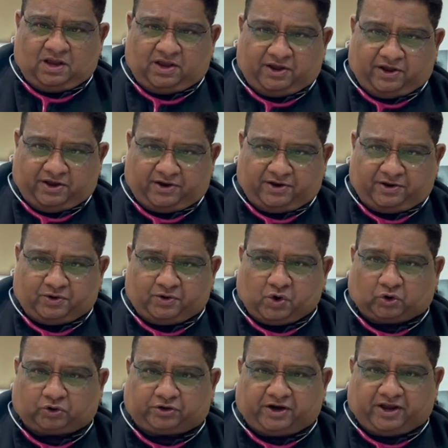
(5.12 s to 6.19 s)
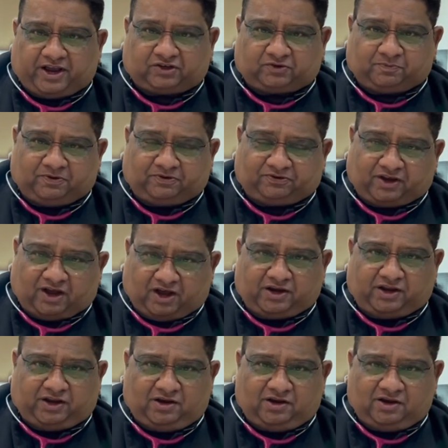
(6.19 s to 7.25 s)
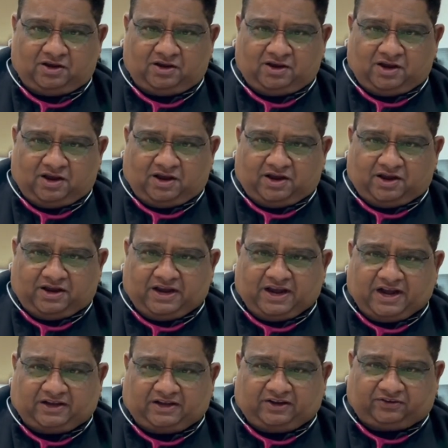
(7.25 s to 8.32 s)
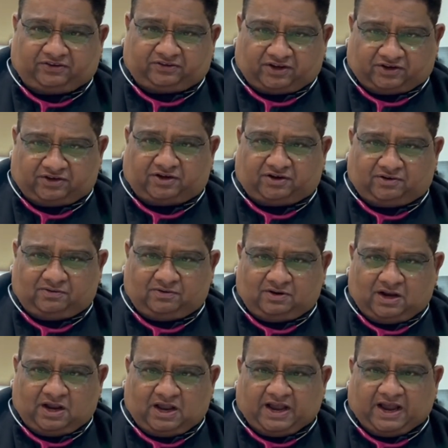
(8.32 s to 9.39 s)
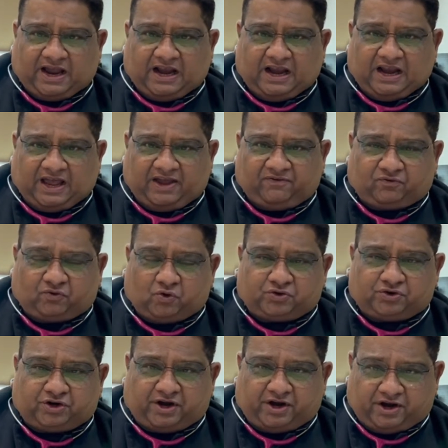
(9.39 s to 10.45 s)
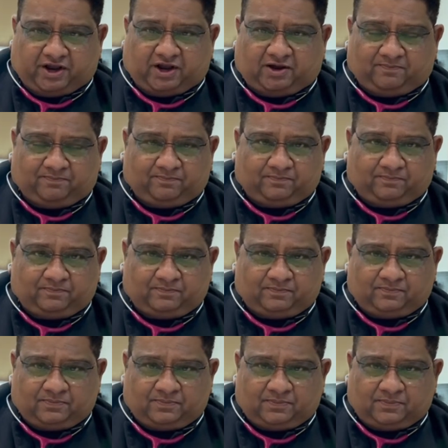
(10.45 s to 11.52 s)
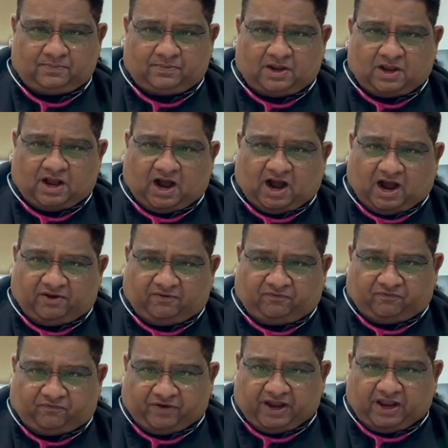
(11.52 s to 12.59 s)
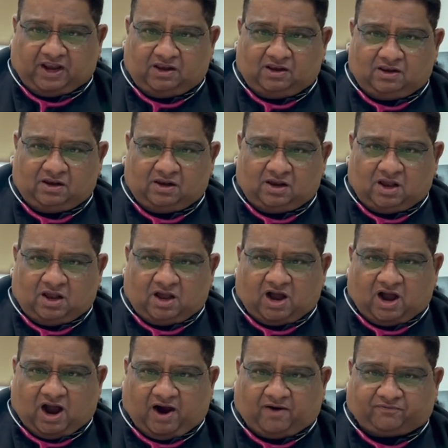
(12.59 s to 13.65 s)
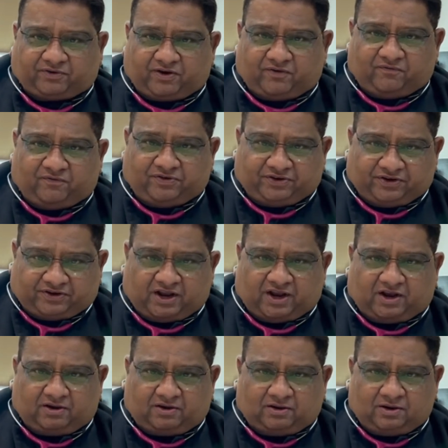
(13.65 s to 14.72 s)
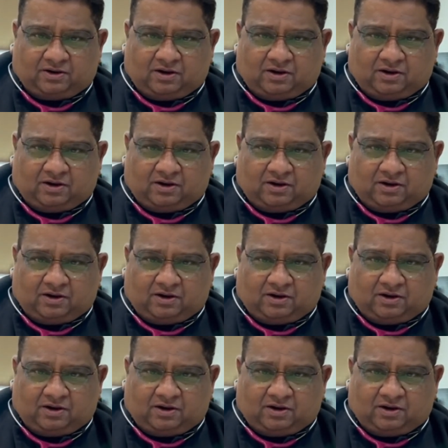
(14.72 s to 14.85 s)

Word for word: here Doctor S P Sahani, E N T surgeon and Life Coach India. I feel after visiting